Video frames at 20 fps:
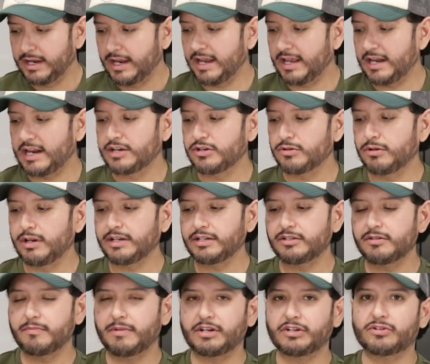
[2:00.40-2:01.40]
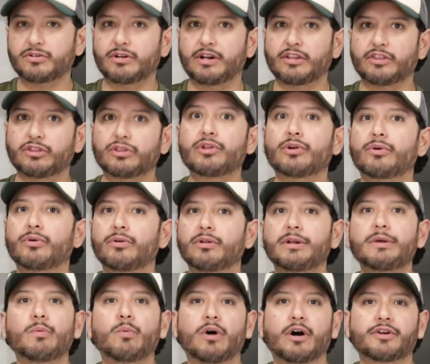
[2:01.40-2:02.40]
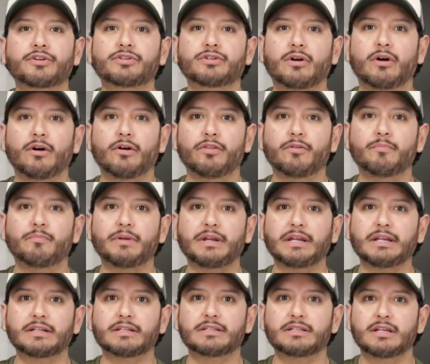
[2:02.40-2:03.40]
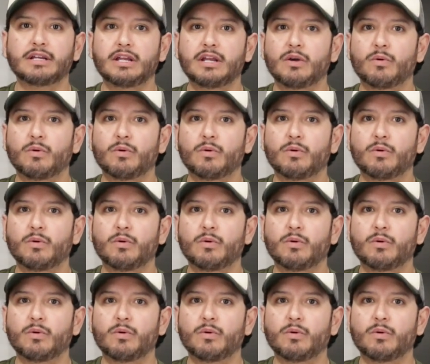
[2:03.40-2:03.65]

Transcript: And I do like to make sure I thoroughly wash all the beans